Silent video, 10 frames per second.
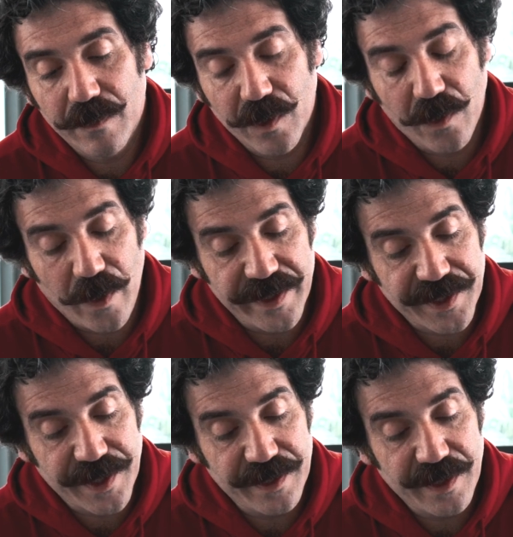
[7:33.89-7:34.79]

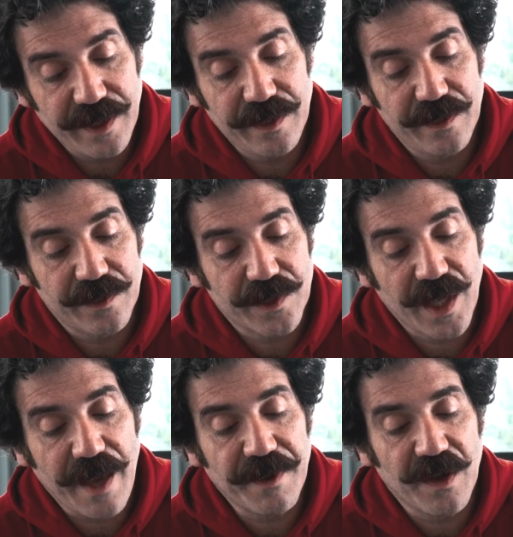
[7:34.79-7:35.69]
Groys continues,
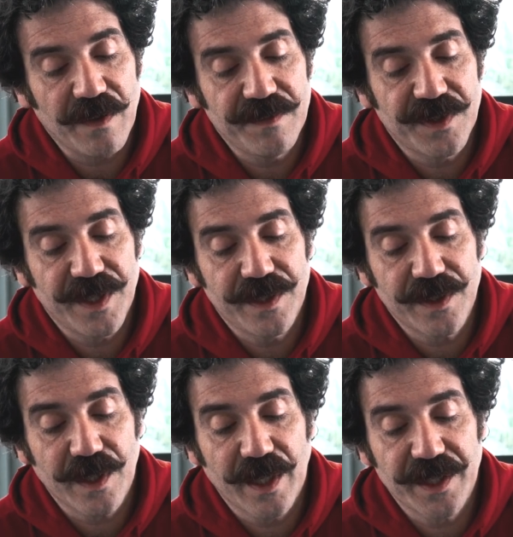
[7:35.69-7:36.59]
Kabakov's
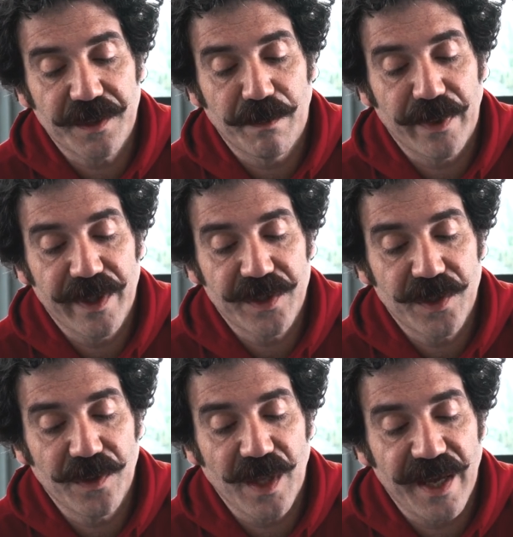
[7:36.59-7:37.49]
installation breathes
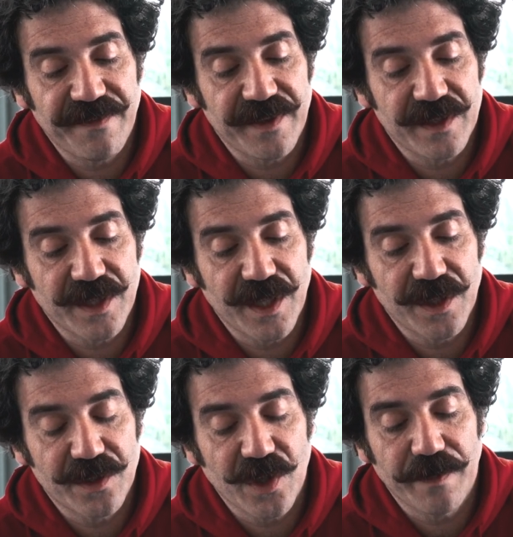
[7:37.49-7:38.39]
new life into the
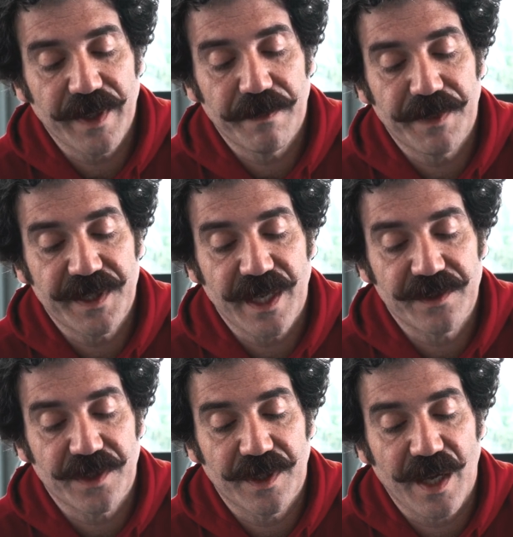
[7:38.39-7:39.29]
utopian
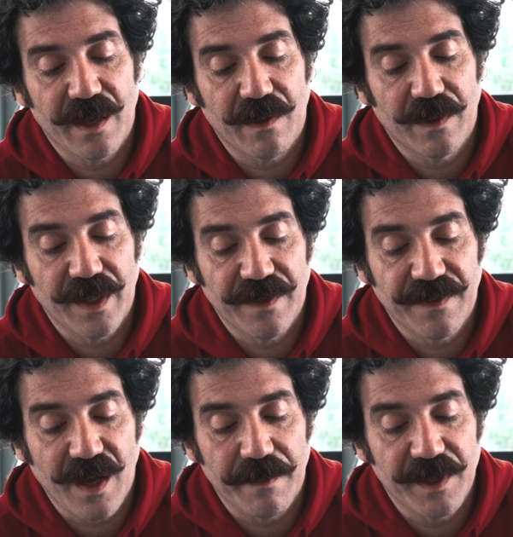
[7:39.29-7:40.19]
potential not only
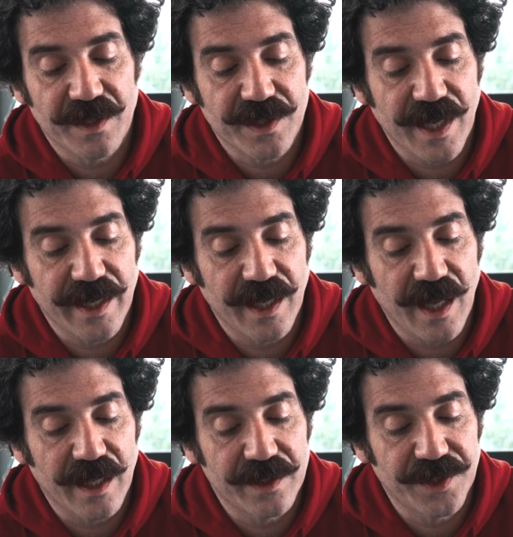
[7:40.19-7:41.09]
of communist
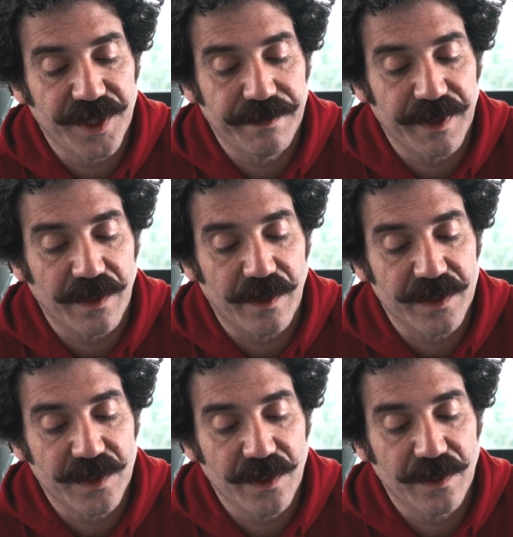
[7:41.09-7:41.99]
ideology, but
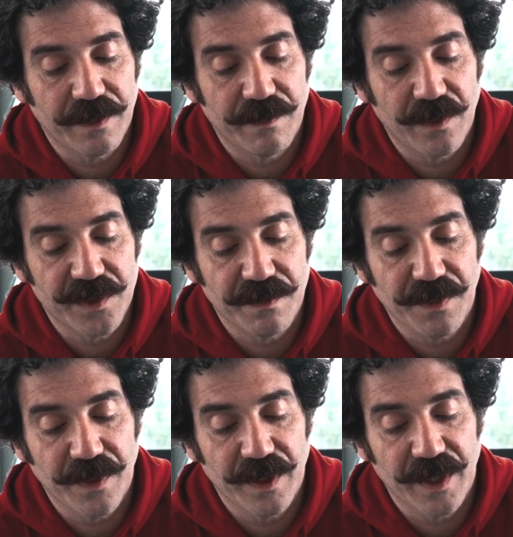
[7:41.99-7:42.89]
also, and most
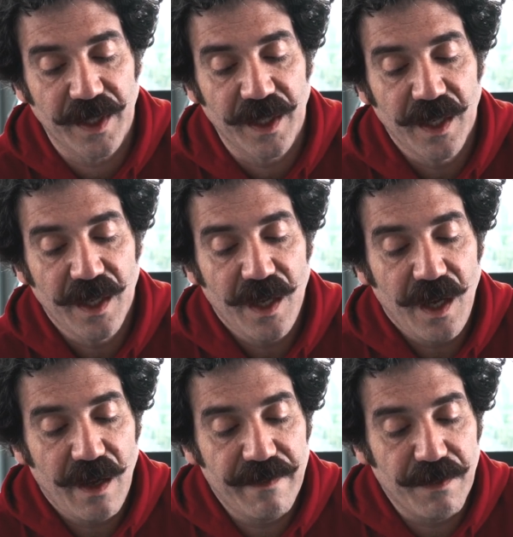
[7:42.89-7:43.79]
importantly,
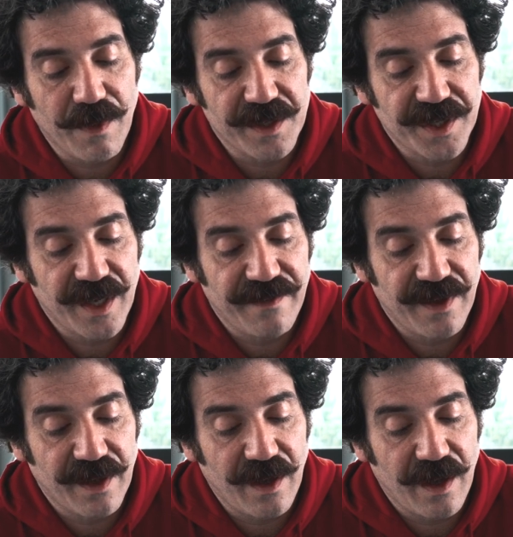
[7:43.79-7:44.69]
of the Russian
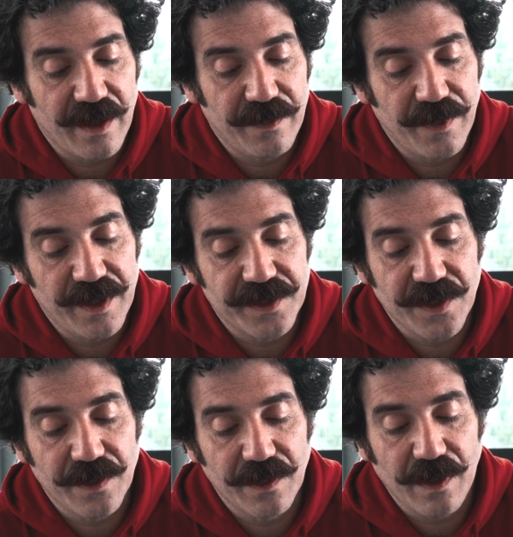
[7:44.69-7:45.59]
avant-garde with its
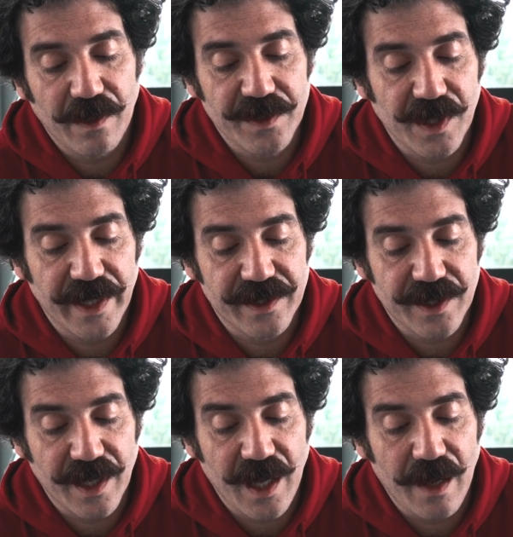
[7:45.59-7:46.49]
own close links
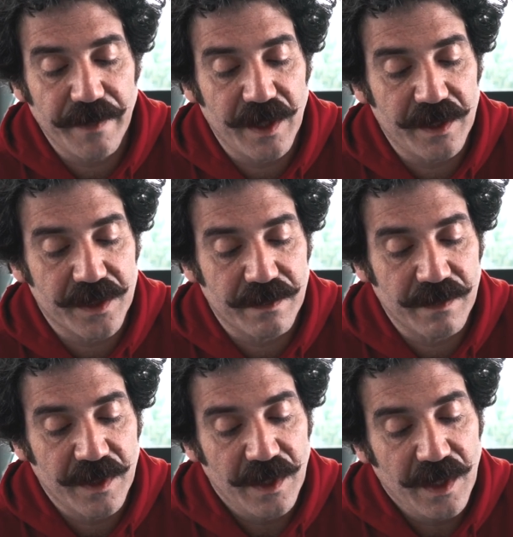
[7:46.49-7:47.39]
to
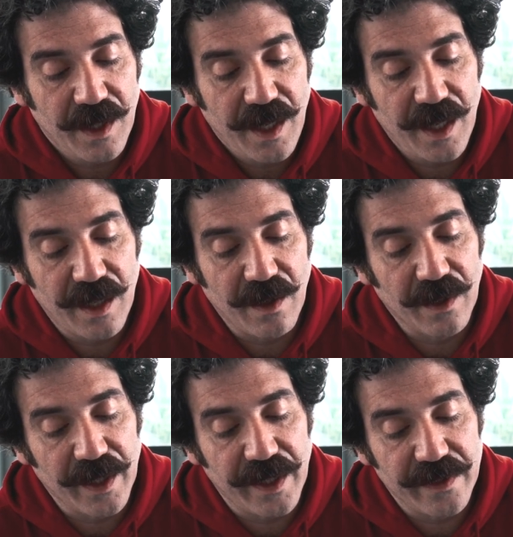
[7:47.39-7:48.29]
communism. In the
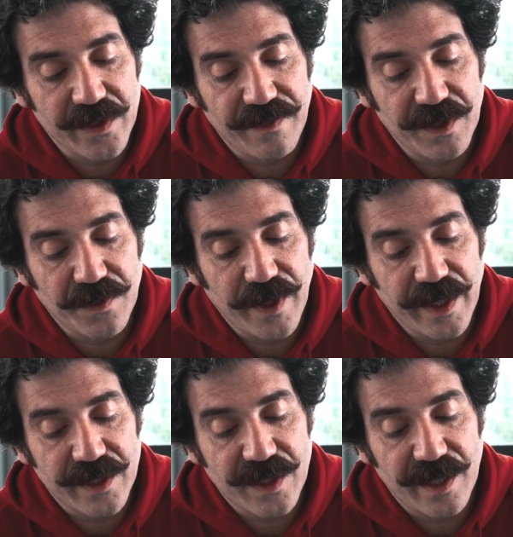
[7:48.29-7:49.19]
early years of the
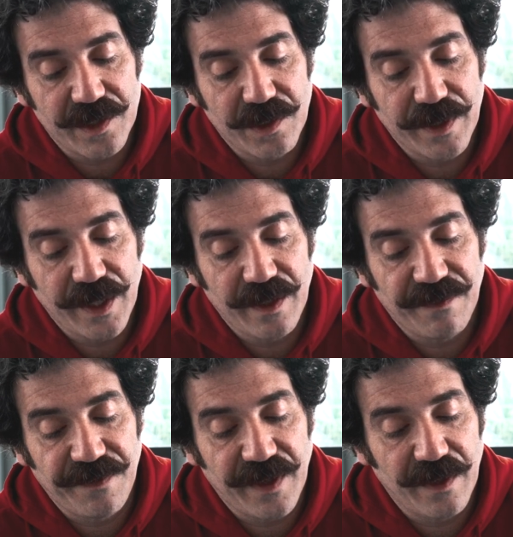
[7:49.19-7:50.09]
20th century, the
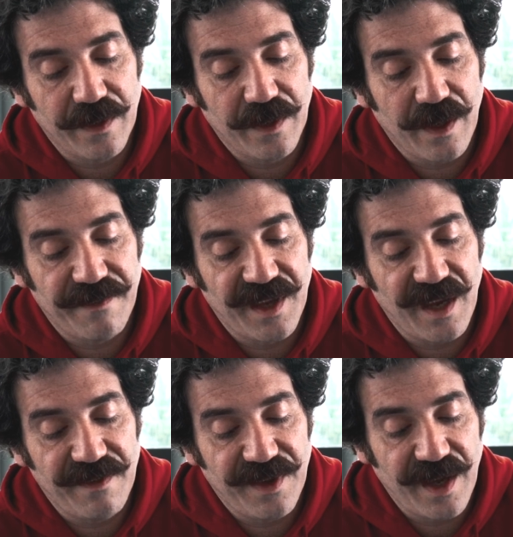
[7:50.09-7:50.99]
figure of the
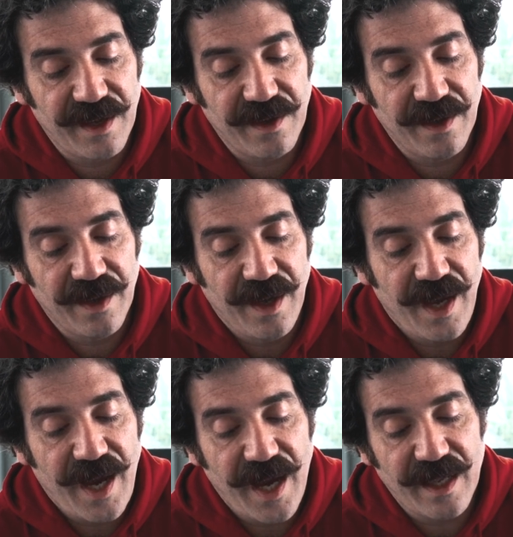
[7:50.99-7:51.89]
aviator
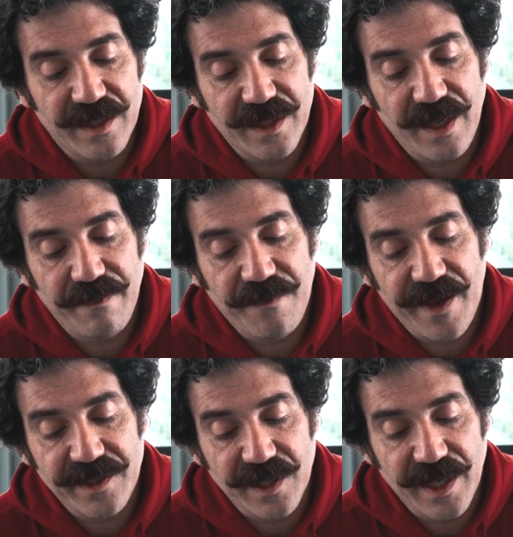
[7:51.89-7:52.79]
had the same
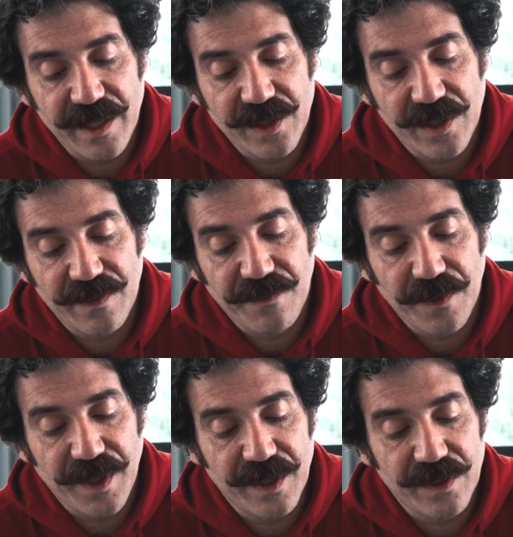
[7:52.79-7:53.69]
fascination
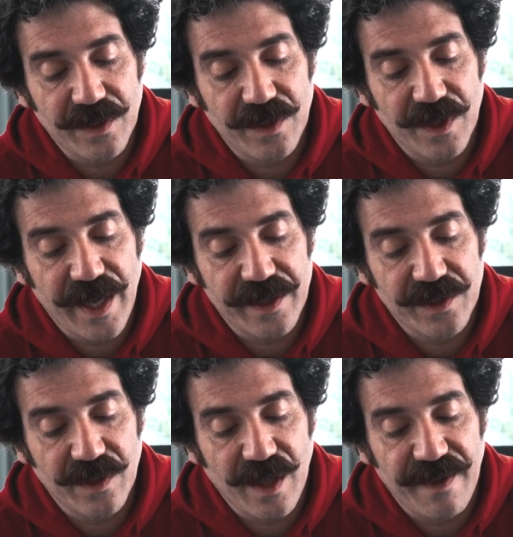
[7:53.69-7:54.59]
for the
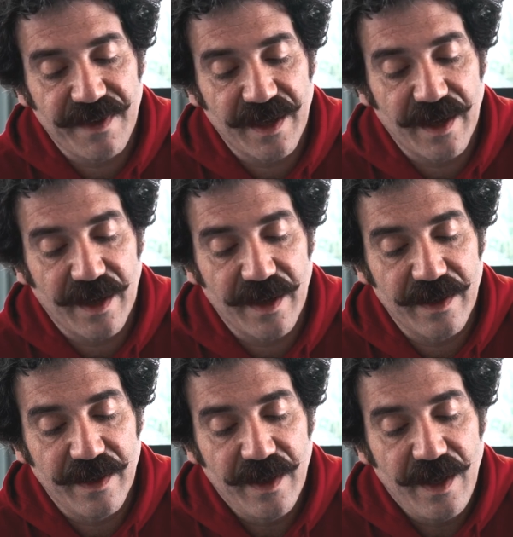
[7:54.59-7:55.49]
international
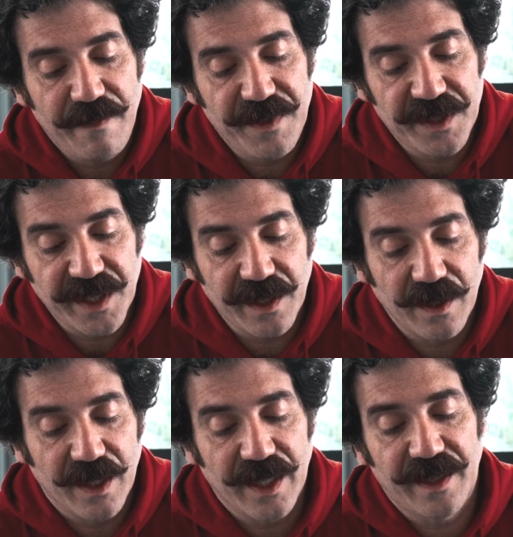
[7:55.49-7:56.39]
avant-garde,
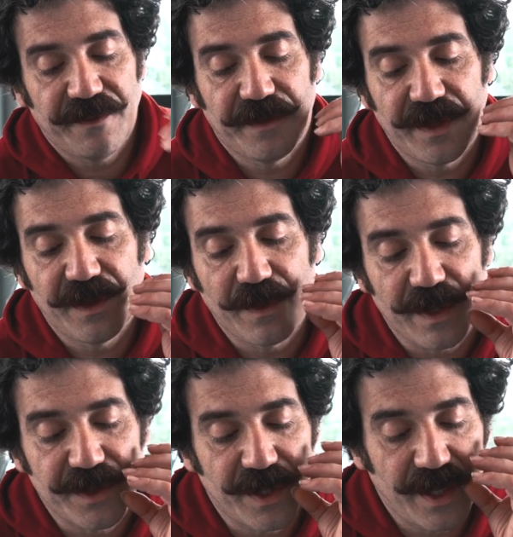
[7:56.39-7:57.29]
particularly for the
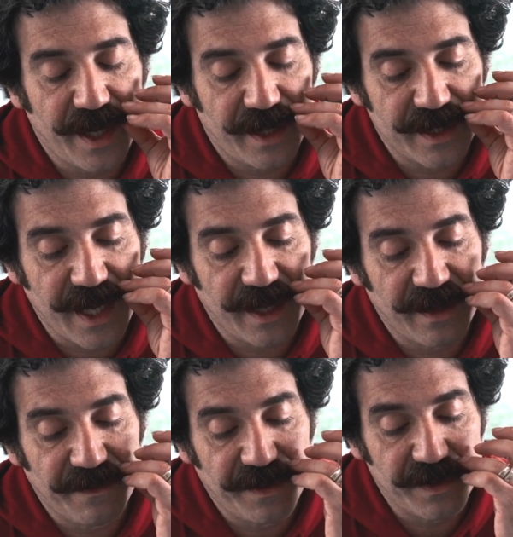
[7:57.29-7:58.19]
Russian and
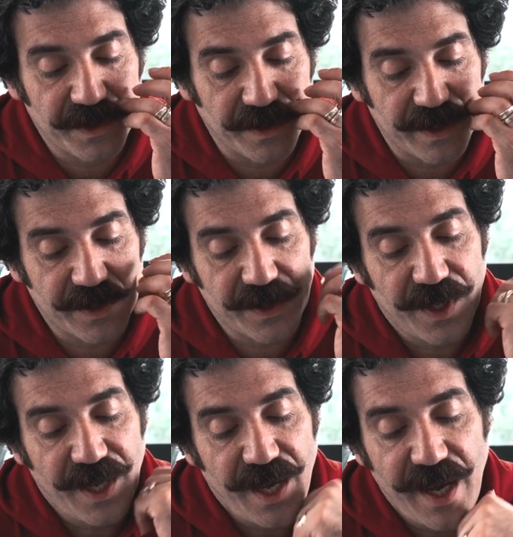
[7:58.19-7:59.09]
Italian futurists,
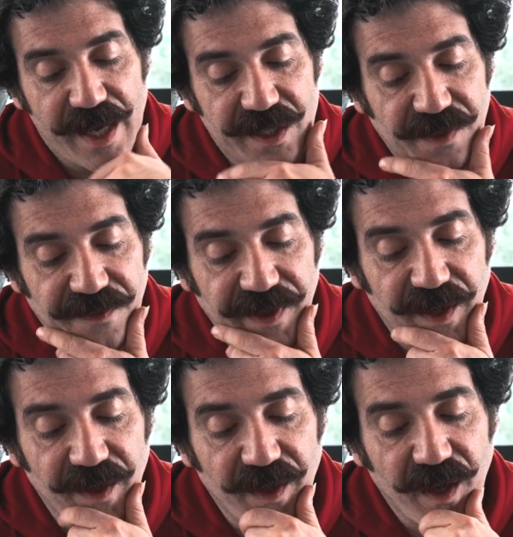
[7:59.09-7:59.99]
as the
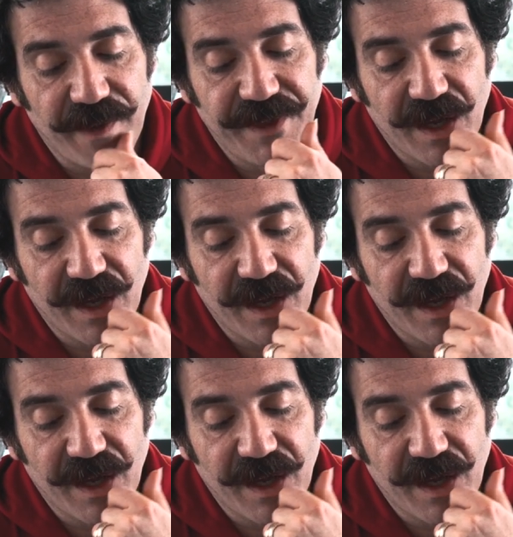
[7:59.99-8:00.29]
figure of the